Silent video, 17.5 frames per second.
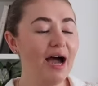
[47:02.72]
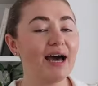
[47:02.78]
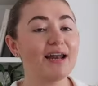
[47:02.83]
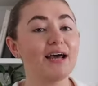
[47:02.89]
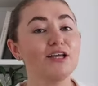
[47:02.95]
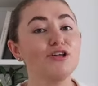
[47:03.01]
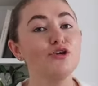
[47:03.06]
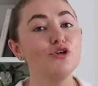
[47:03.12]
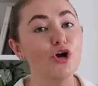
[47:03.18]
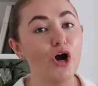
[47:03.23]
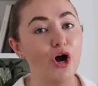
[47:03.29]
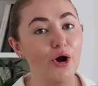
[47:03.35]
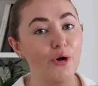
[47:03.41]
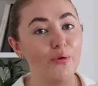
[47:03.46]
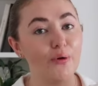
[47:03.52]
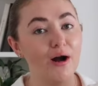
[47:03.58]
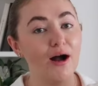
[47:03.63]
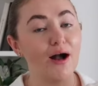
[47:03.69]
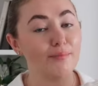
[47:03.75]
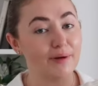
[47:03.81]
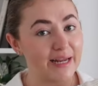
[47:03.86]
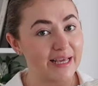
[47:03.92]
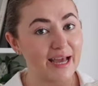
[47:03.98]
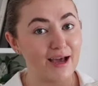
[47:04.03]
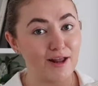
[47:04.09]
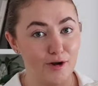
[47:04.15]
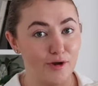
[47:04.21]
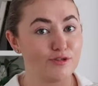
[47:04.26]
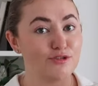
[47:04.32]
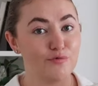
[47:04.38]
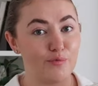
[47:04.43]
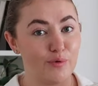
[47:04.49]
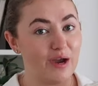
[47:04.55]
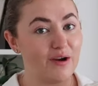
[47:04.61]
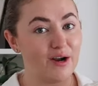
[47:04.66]
and I know I'm gonna get a lot
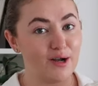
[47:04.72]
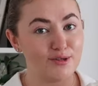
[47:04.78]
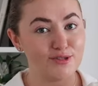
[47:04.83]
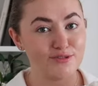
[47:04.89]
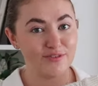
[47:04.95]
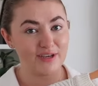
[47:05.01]
of wear out